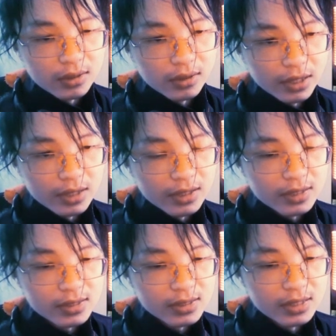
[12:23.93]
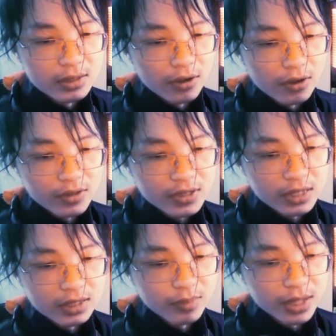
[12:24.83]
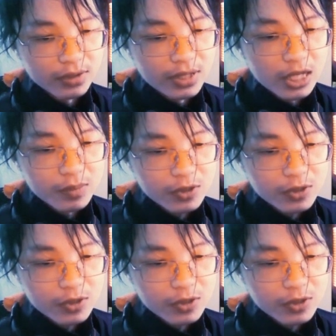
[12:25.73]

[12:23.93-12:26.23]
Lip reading: Again, the necessities are all synced by their names.